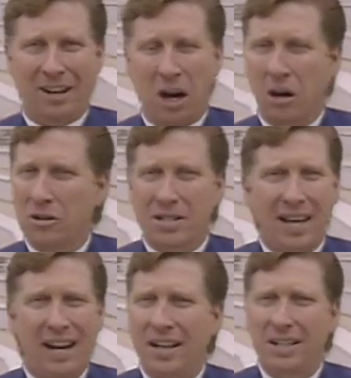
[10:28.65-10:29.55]

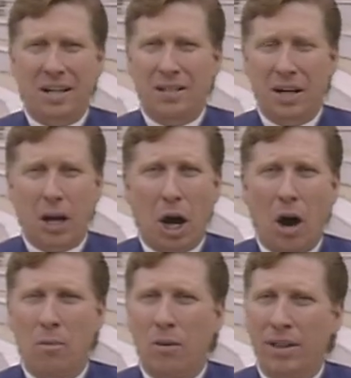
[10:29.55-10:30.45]
Understanding doesn't
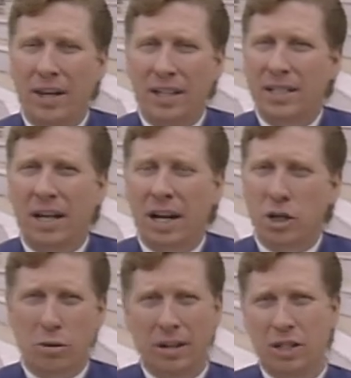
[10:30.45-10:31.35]
come with
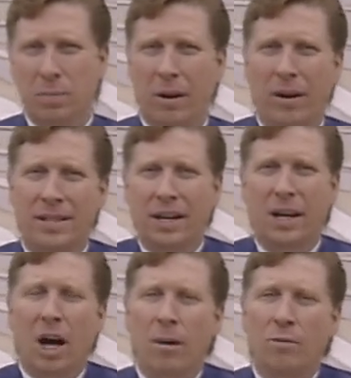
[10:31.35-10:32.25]
intellectual experience, it
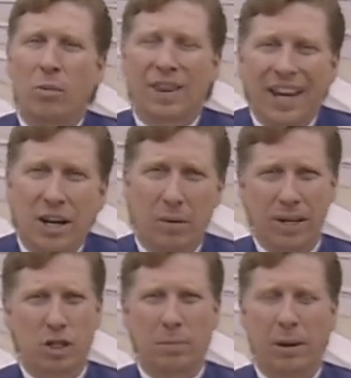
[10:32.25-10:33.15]
comes with inner
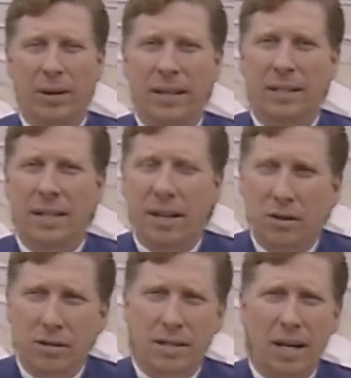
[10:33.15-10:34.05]
experience,
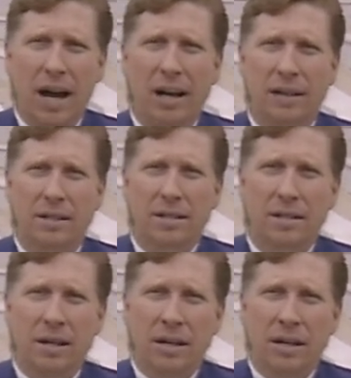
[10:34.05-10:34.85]
inner silence.